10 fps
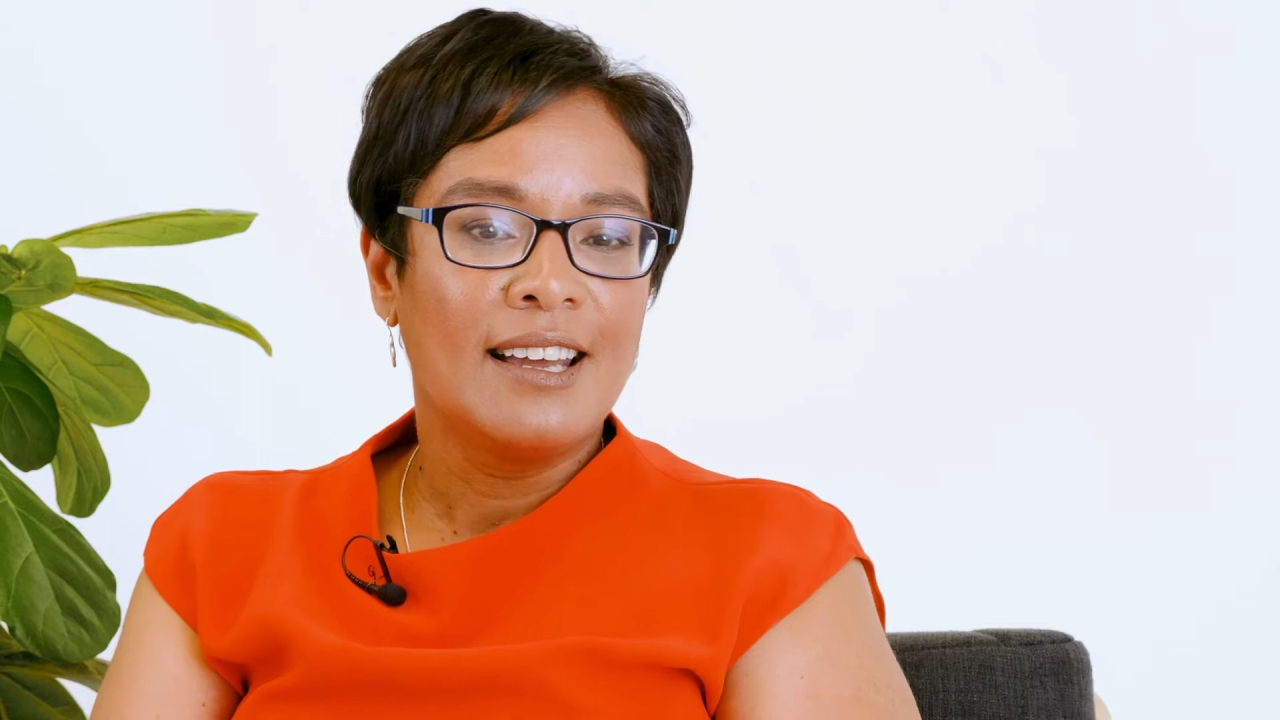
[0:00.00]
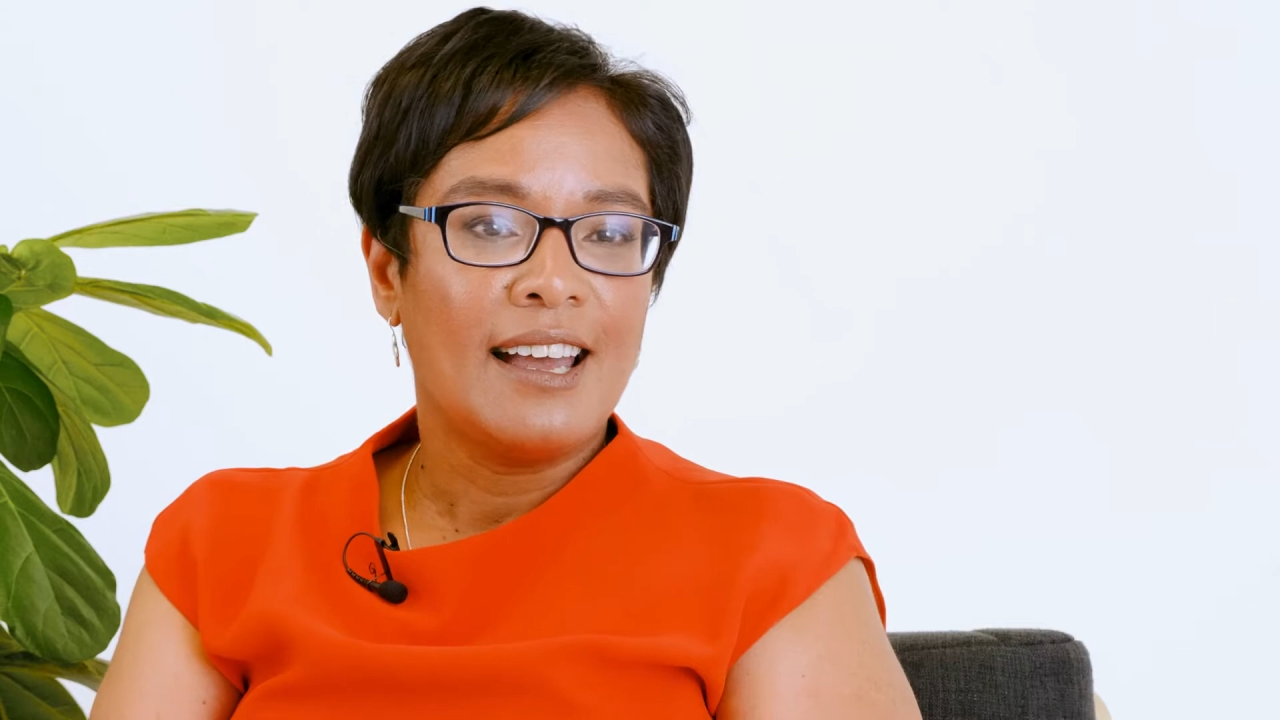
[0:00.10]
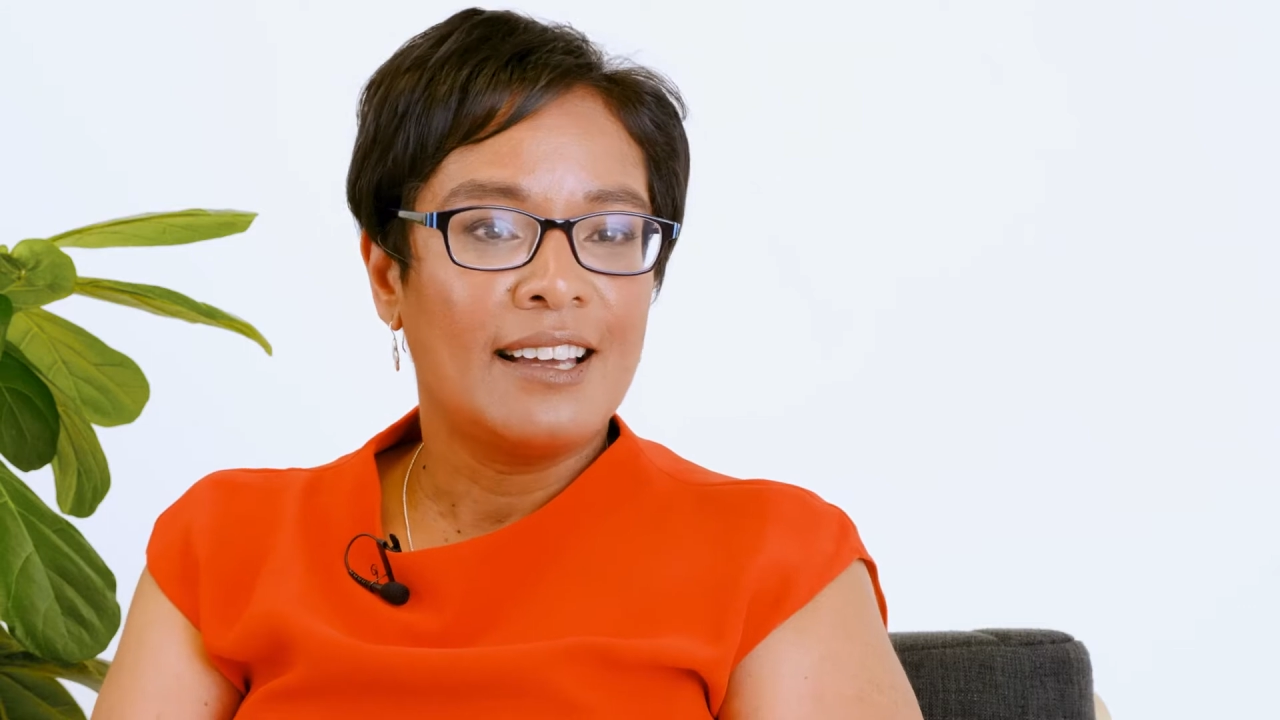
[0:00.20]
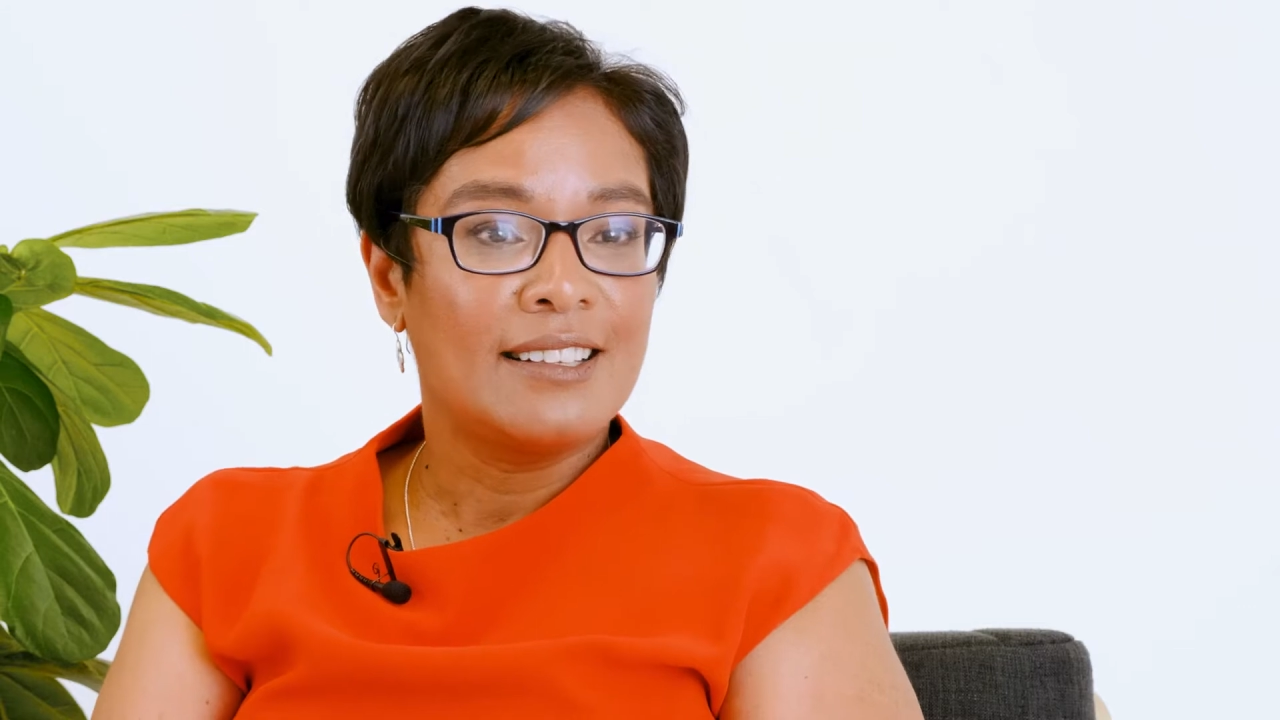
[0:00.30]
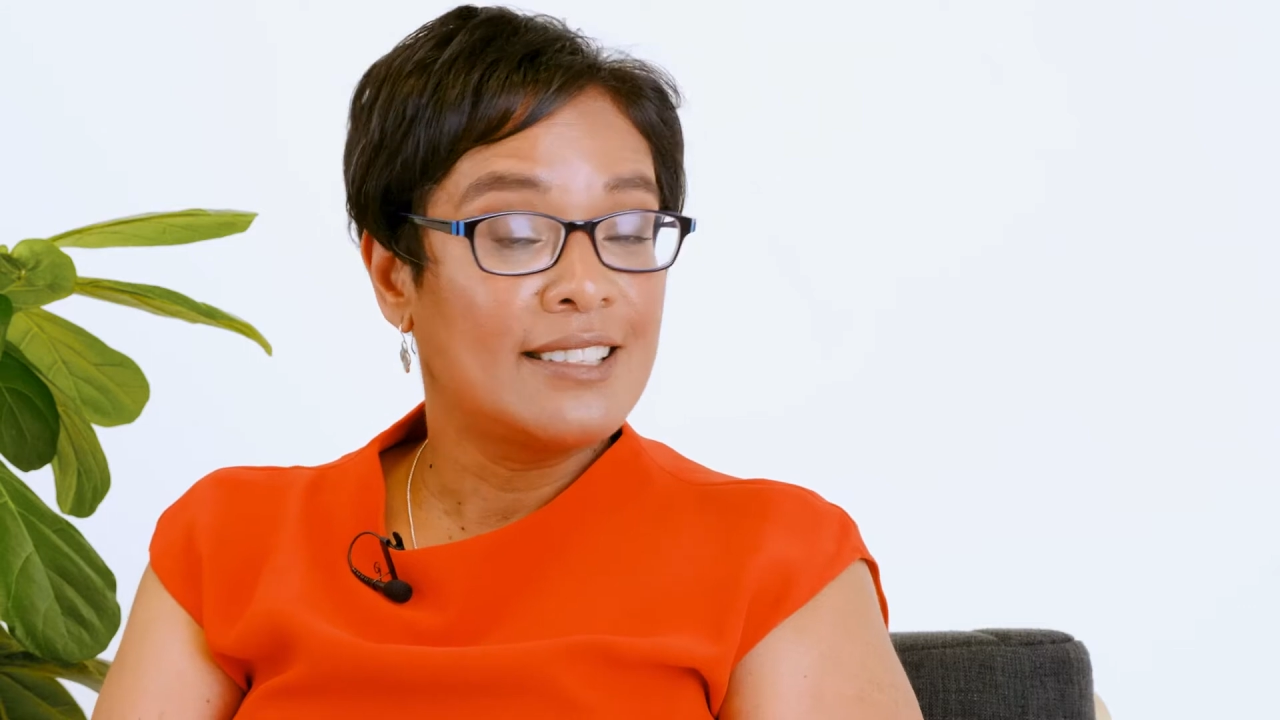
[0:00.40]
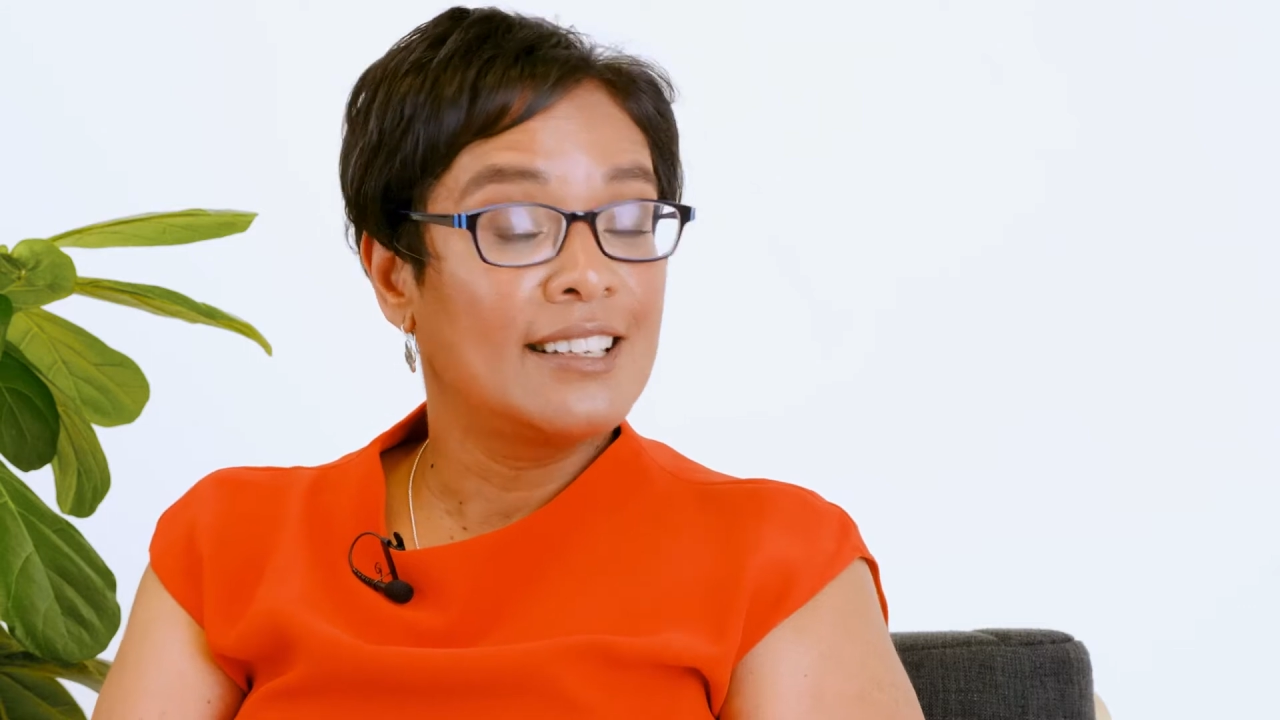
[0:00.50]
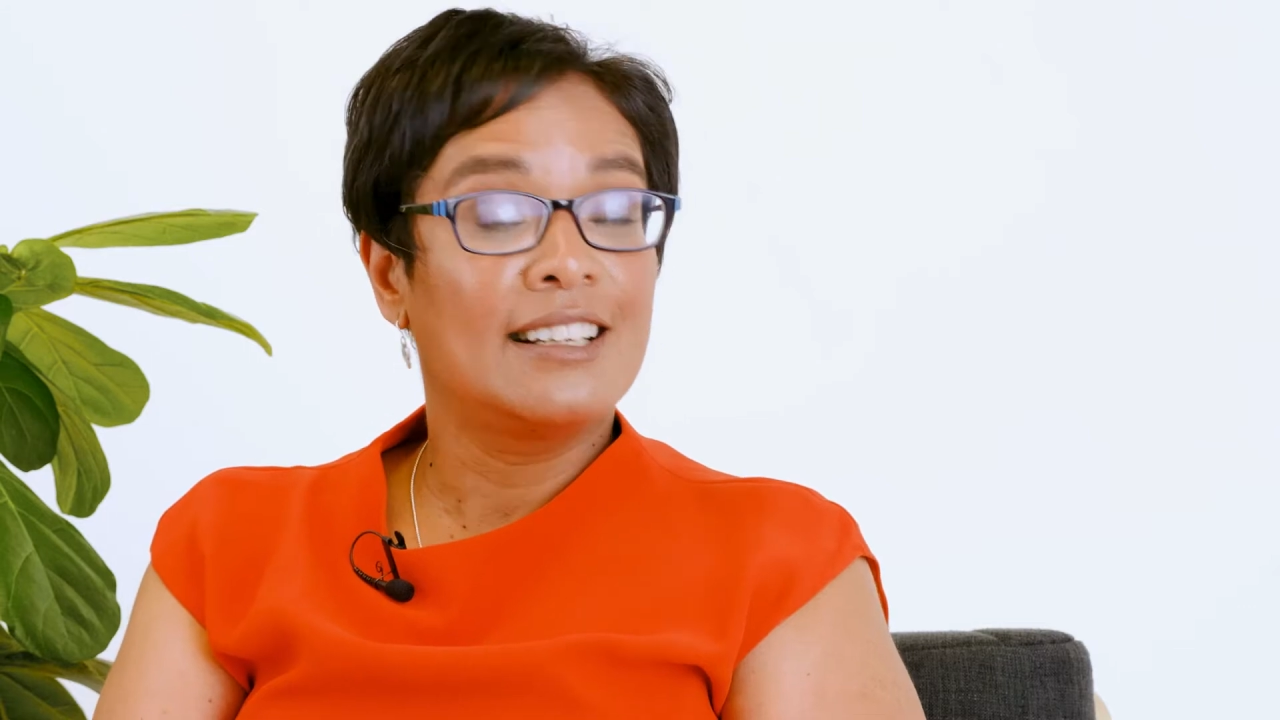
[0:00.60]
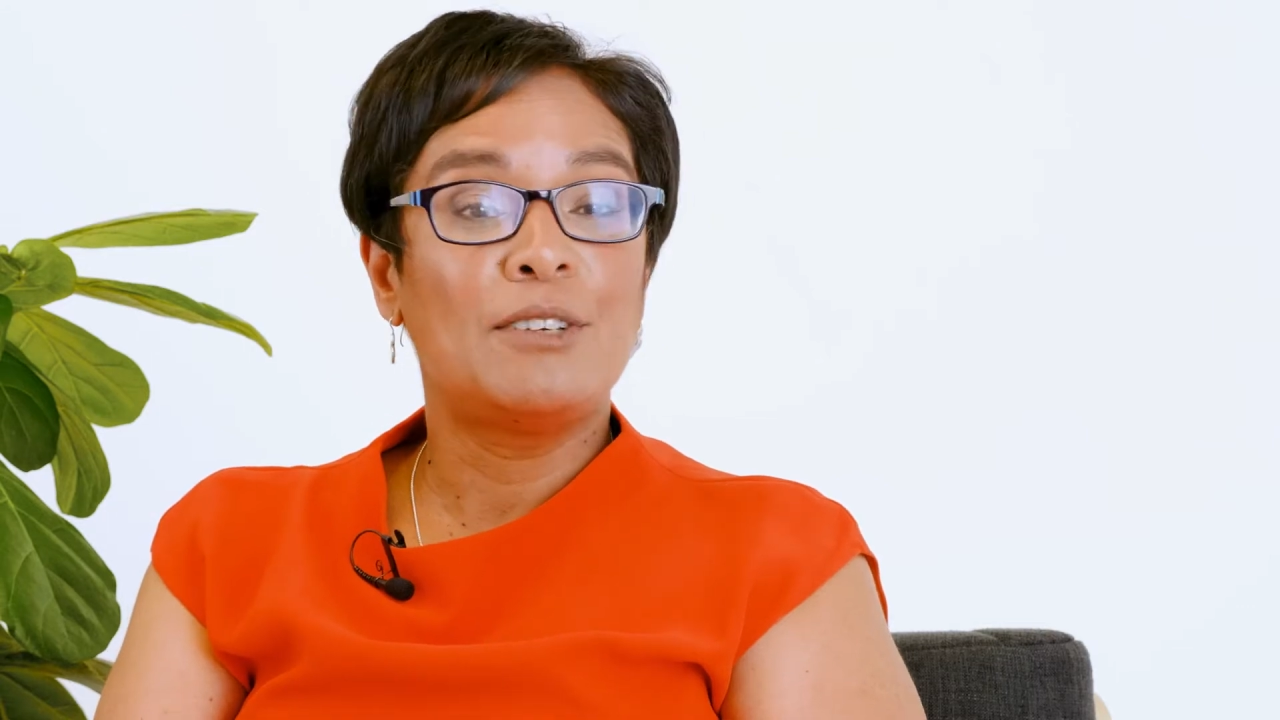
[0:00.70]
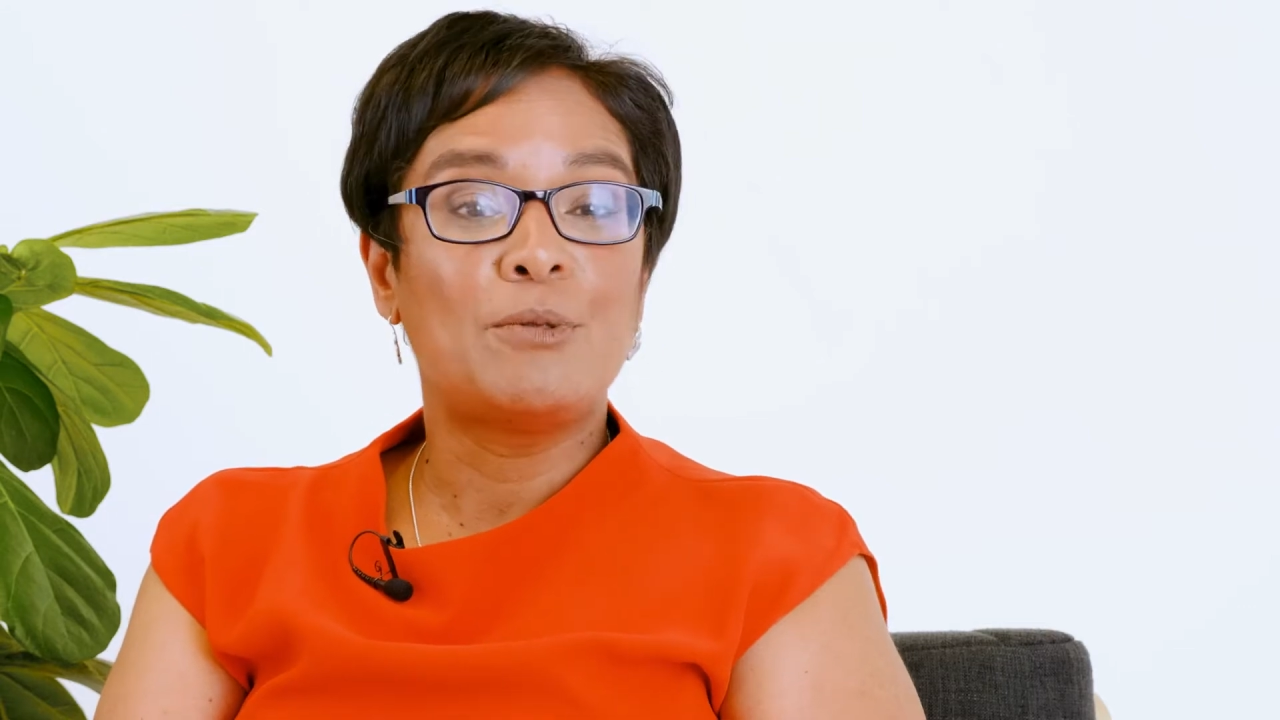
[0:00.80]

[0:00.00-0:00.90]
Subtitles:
and it certainly